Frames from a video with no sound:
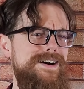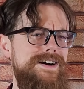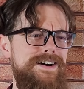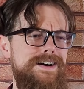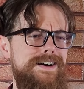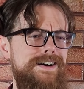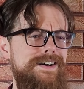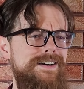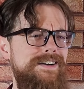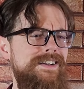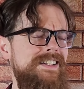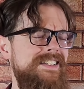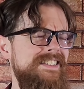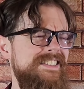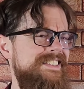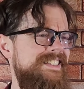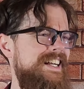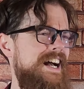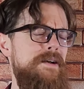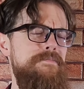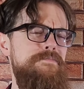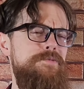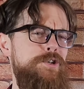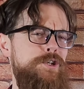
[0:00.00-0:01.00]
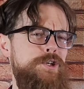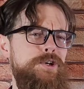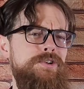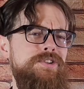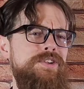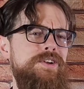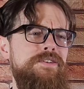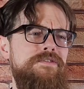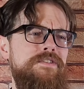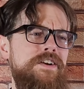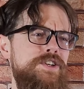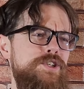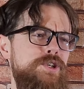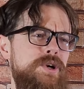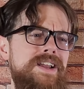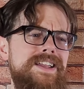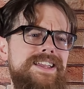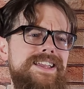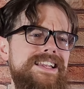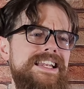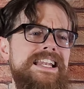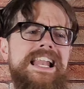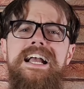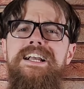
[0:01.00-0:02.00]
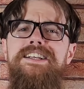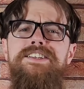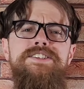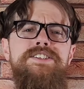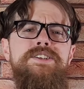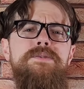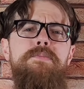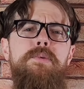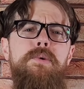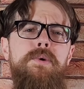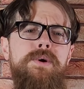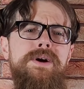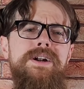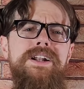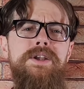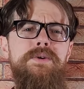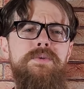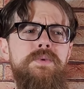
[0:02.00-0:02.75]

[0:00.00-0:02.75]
I'm sure that if I drank it next to port,